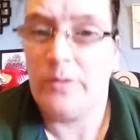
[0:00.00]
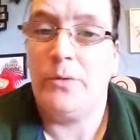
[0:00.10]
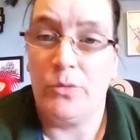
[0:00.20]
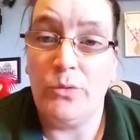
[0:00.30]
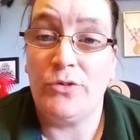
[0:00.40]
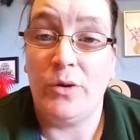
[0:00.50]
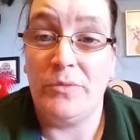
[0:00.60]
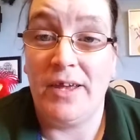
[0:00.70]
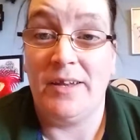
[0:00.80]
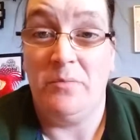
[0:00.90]
of them are all top
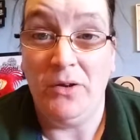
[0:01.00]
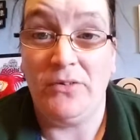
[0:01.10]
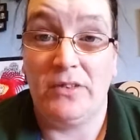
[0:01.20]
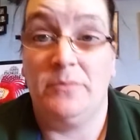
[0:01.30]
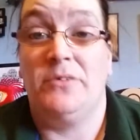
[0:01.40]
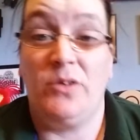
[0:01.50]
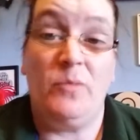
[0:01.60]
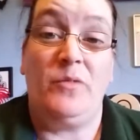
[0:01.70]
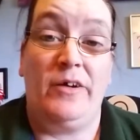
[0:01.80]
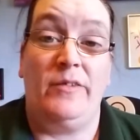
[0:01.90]
10, and most of them are
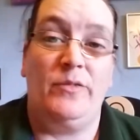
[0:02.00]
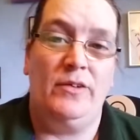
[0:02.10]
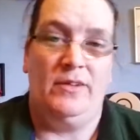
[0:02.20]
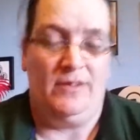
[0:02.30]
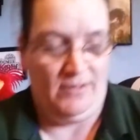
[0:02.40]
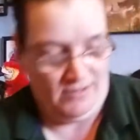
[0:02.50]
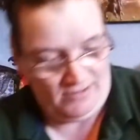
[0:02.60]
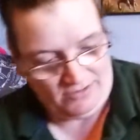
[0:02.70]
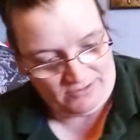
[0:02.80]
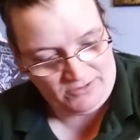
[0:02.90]
top 5.
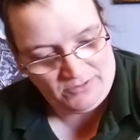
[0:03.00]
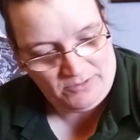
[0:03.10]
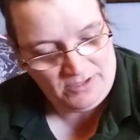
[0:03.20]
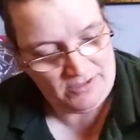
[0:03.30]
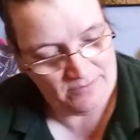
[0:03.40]
So,